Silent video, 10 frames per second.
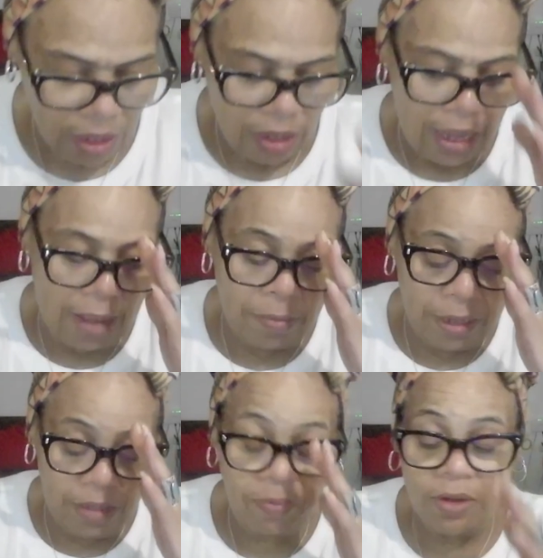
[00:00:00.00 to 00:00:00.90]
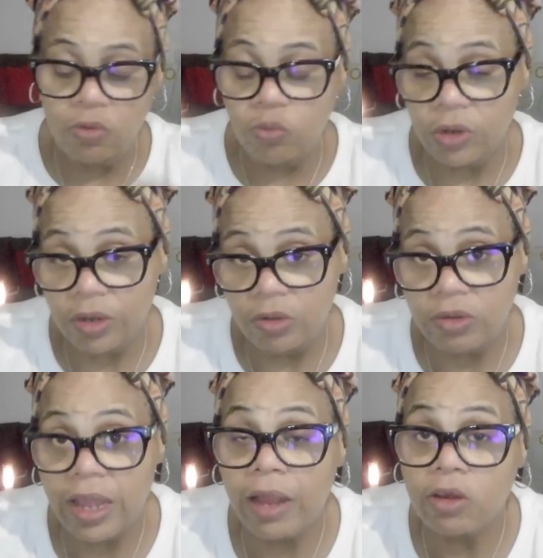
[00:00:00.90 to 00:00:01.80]
I'm keeping it real.
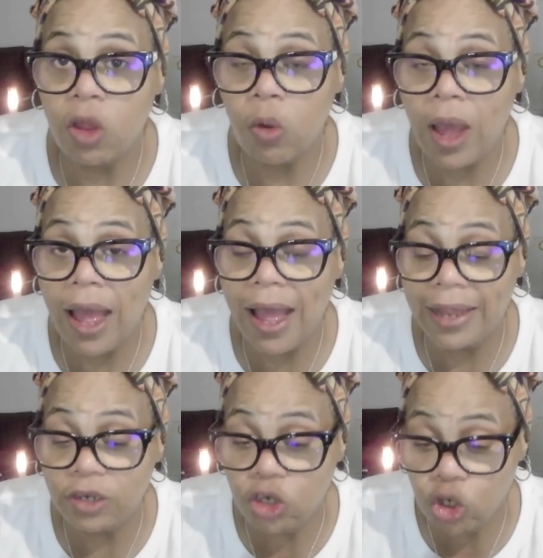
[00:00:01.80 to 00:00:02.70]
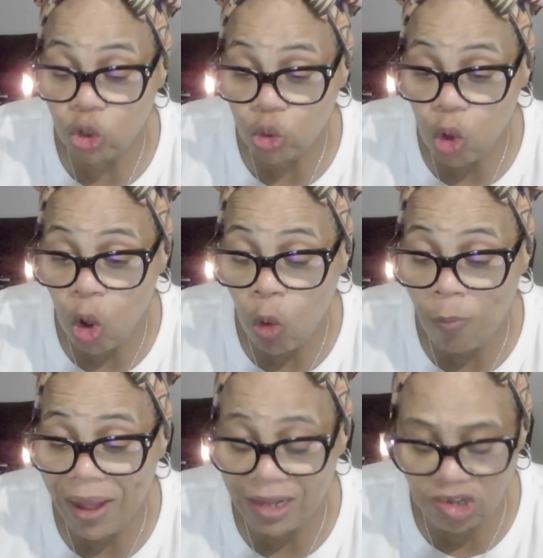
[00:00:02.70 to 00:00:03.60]
Y'all know how I do on
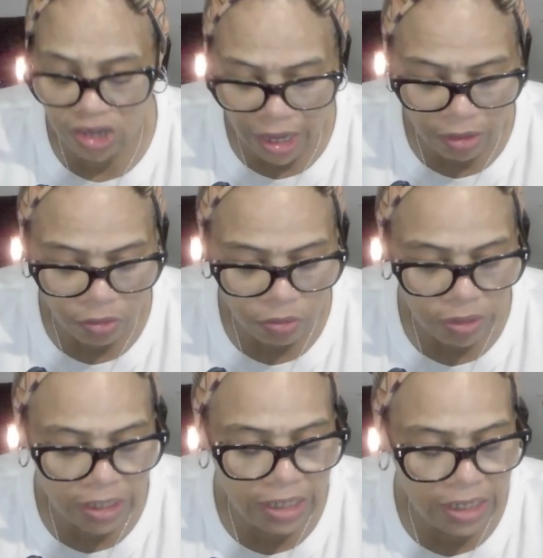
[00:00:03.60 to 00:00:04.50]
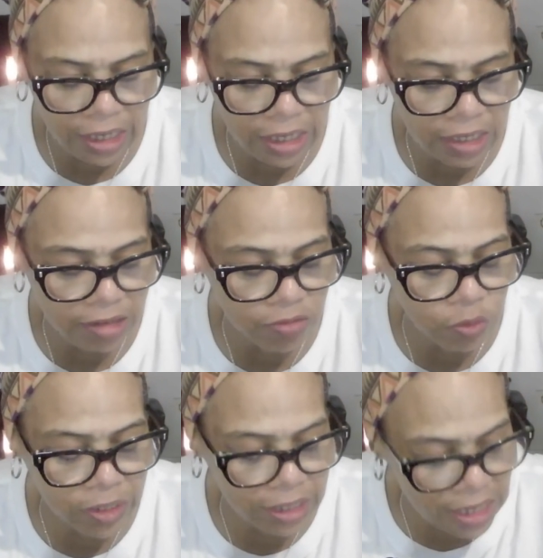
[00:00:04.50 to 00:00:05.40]
my channel. It is
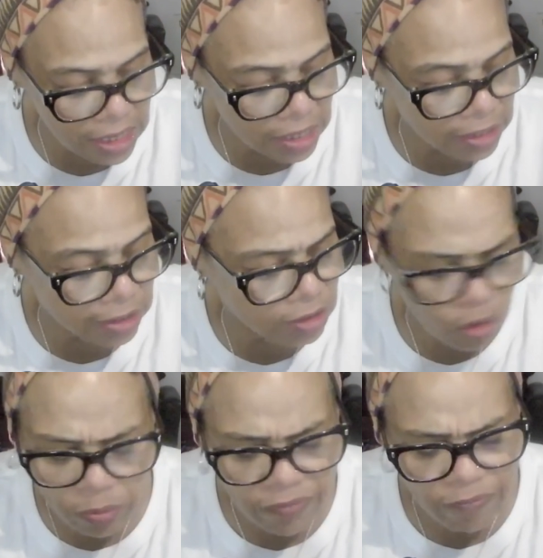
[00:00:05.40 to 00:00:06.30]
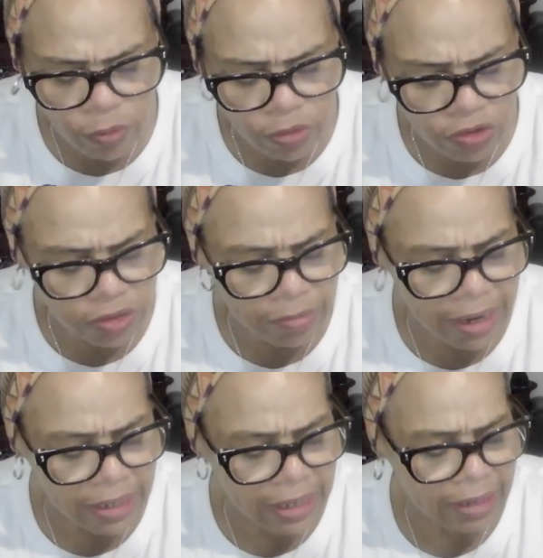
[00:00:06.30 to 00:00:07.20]
what it is. Don't be foolish and
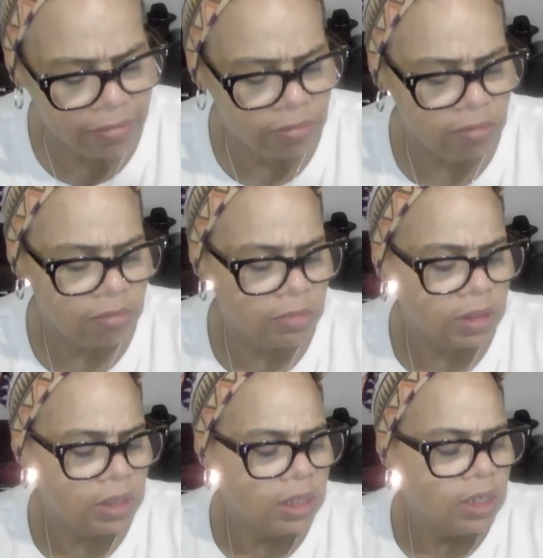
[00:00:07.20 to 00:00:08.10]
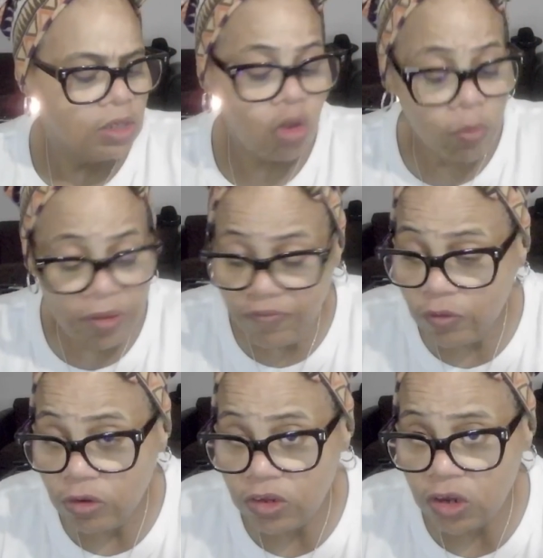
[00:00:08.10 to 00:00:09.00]
mad at her. Don't be
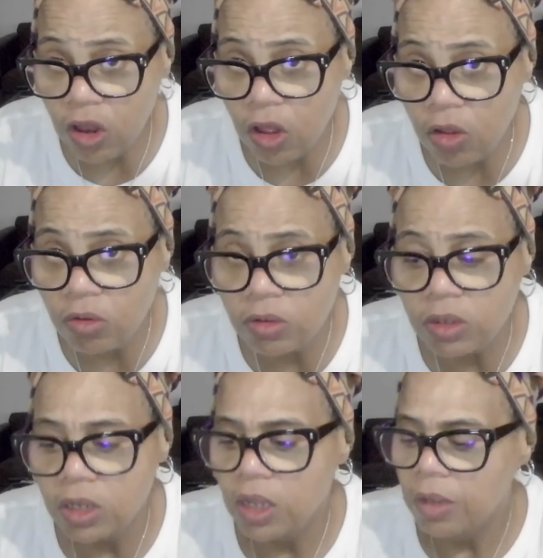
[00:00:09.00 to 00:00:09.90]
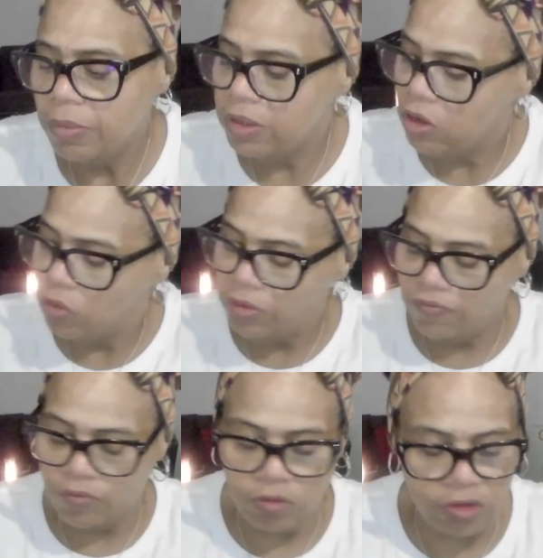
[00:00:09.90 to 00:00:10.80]
foolish at all, but don't be
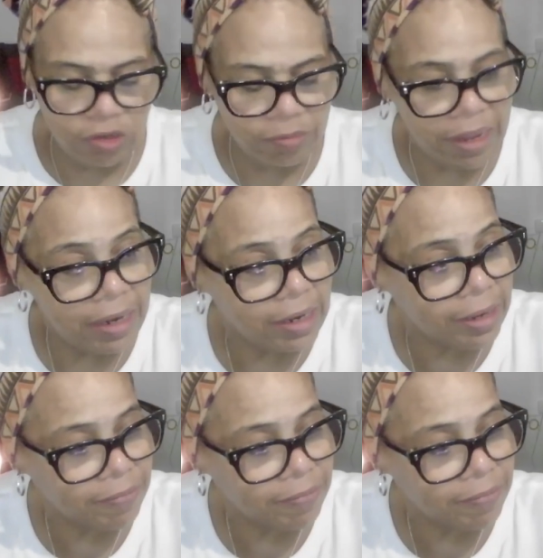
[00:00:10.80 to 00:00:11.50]
foolish and mad at her.